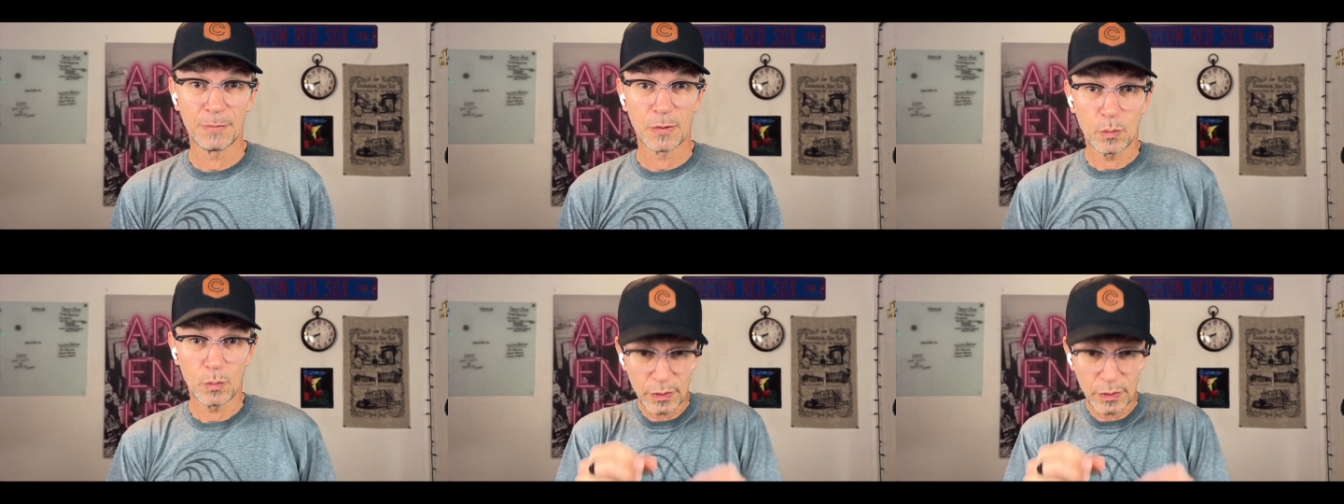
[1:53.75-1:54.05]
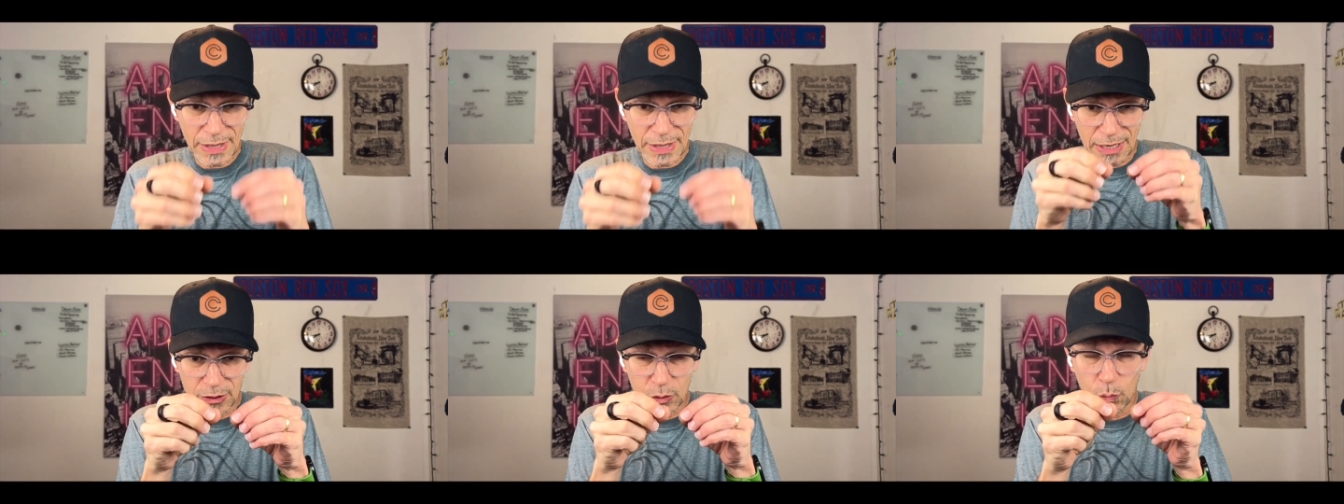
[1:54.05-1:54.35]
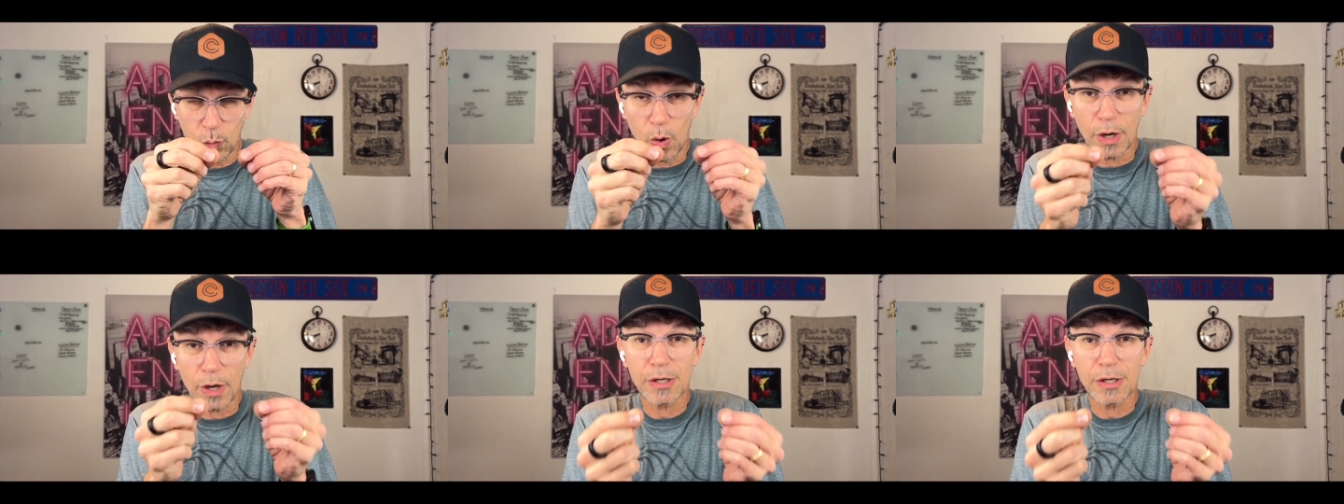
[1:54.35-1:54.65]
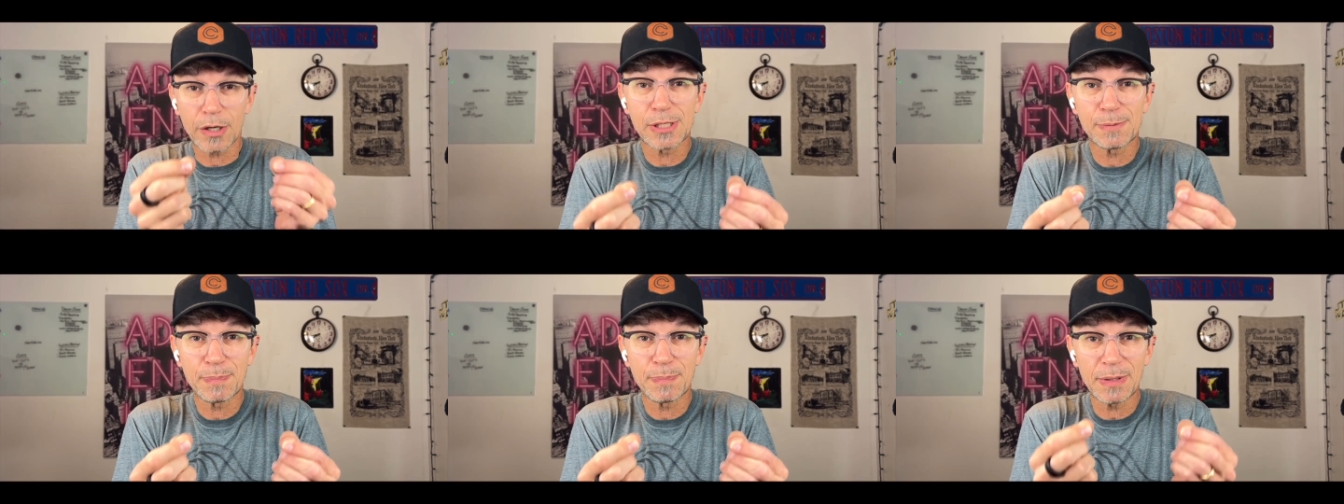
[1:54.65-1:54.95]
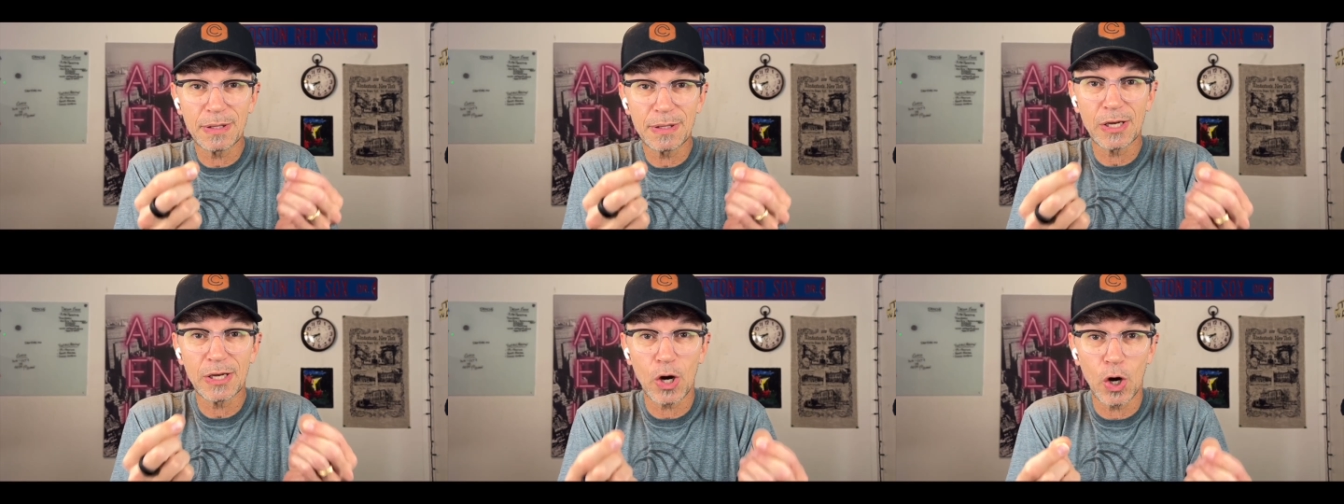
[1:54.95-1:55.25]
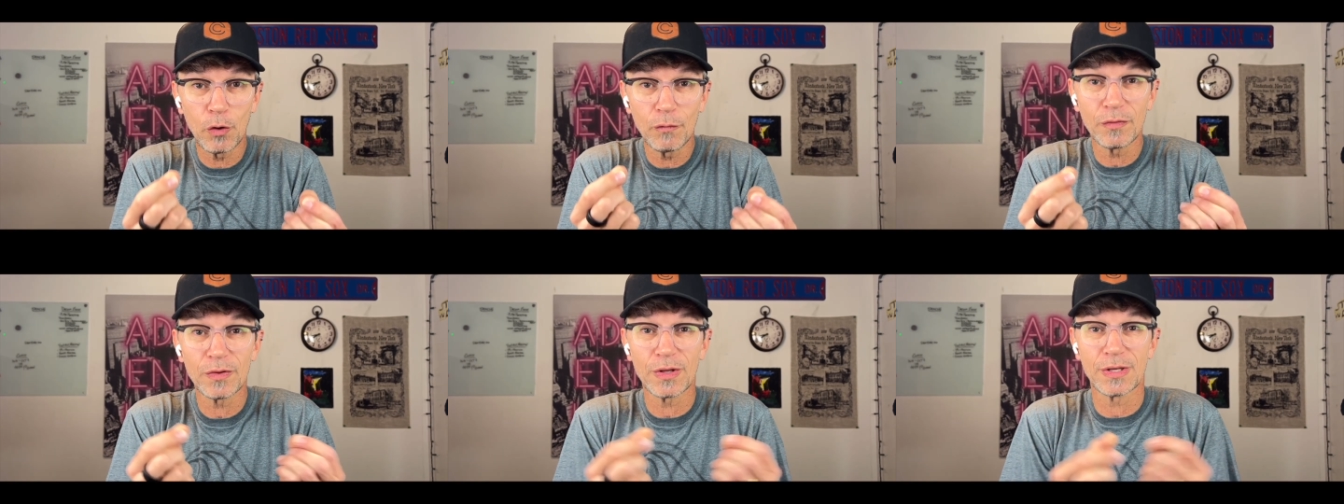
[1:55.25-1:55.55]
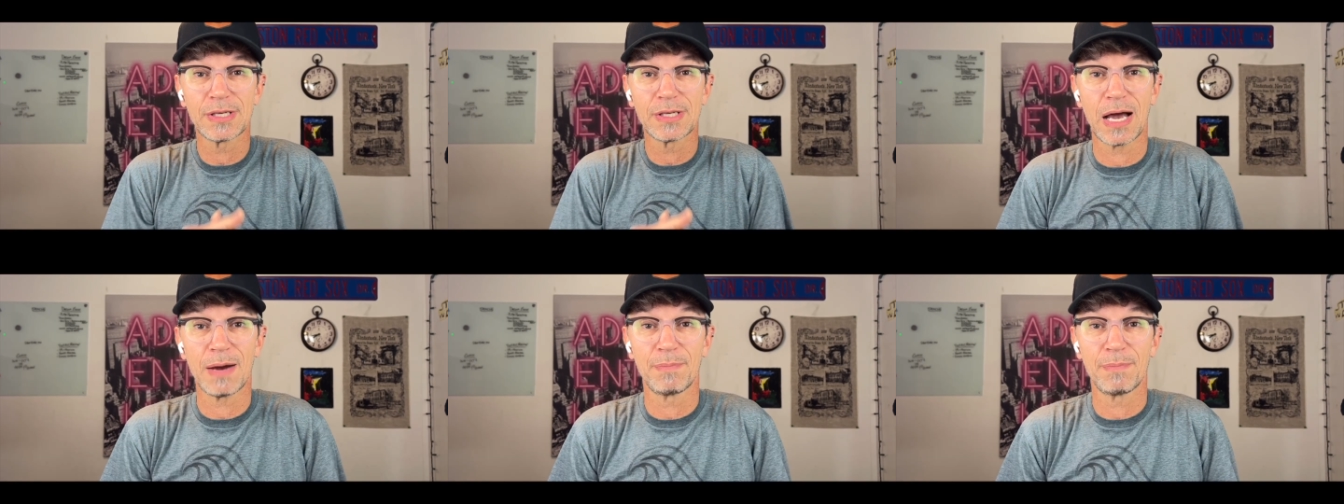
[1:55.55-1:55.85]
without the water spilling over the
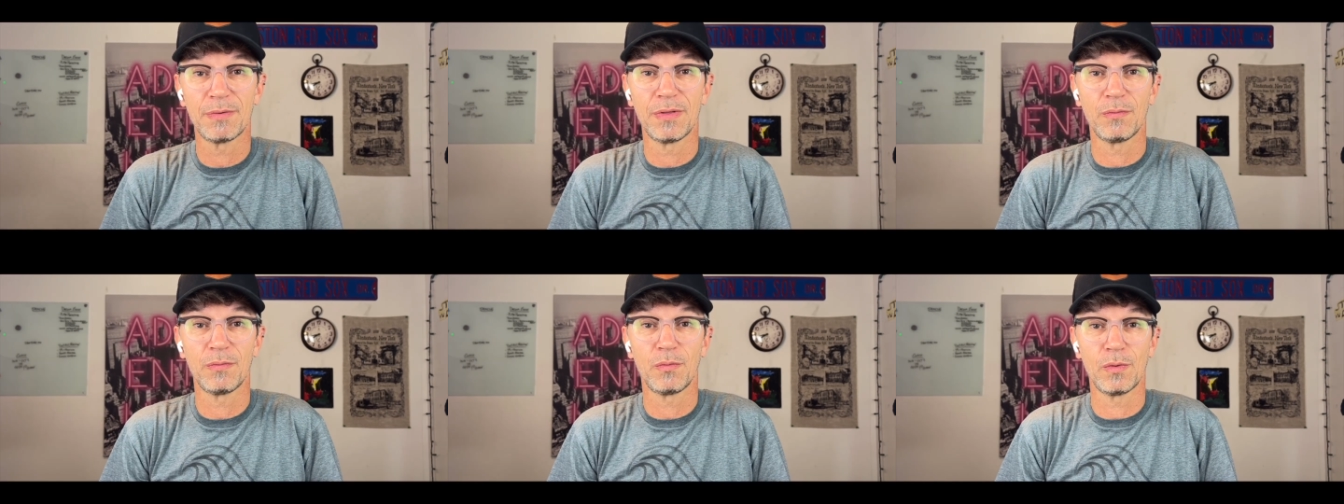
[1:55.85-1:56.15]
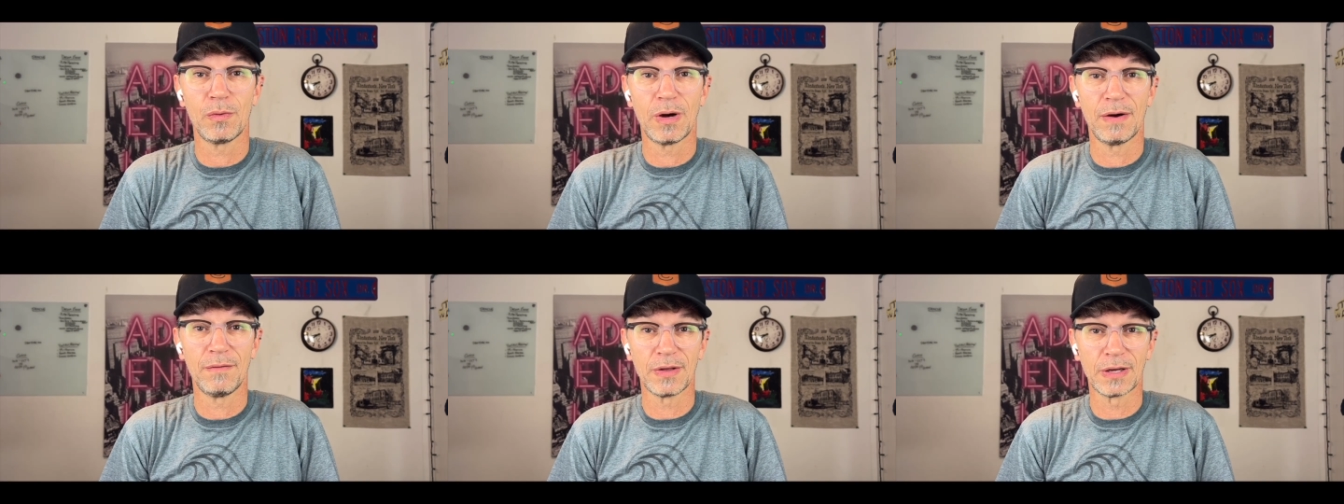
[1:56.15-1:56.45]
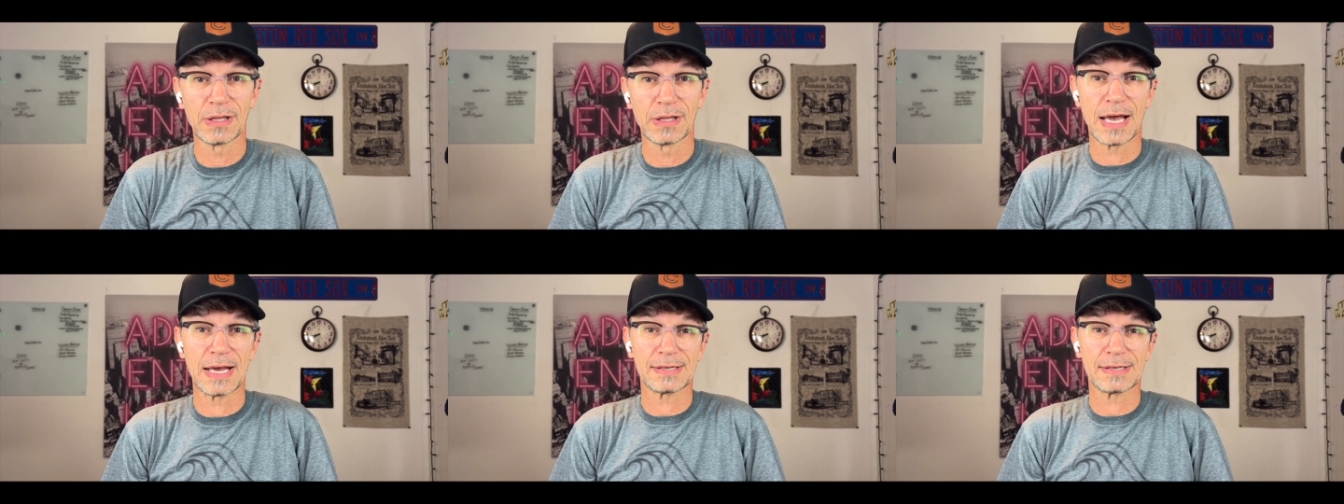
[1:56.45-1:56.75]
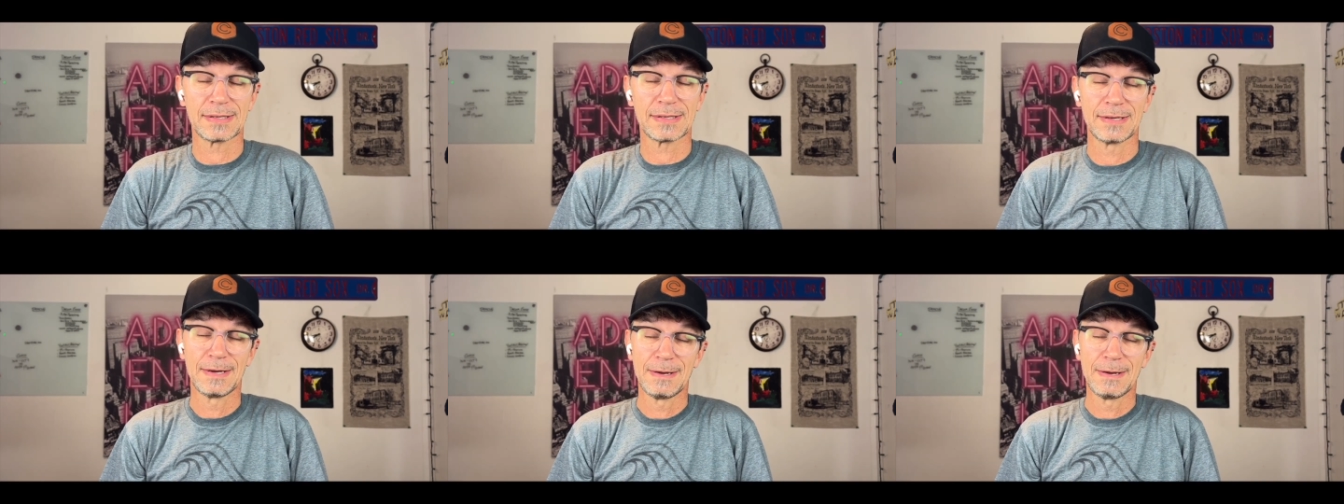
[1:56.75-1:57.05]
top of the glass.